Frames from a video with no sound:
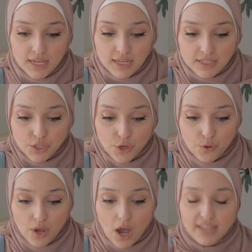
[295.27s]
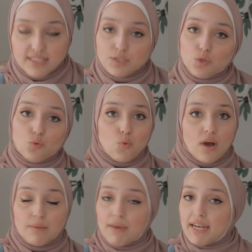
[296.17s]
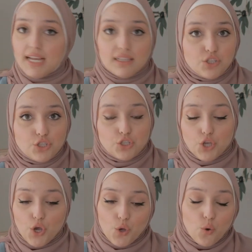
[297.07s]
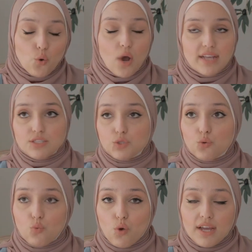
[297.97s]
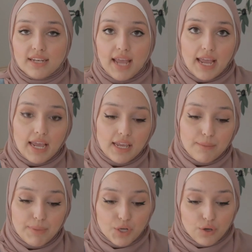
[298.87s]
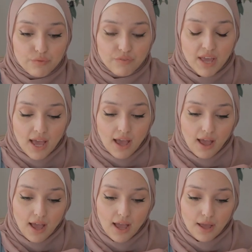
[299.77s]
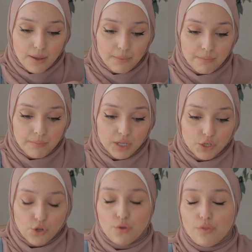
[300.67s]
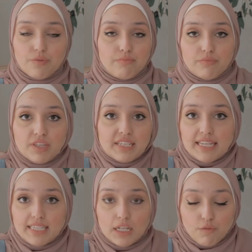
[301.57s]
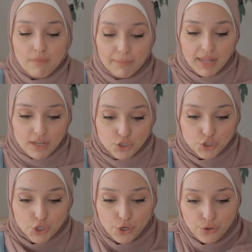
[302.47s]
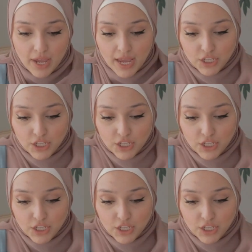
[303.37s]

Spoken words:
So I still want my necklace to show, or I still want a bit of you know, the detail of my blouse to show.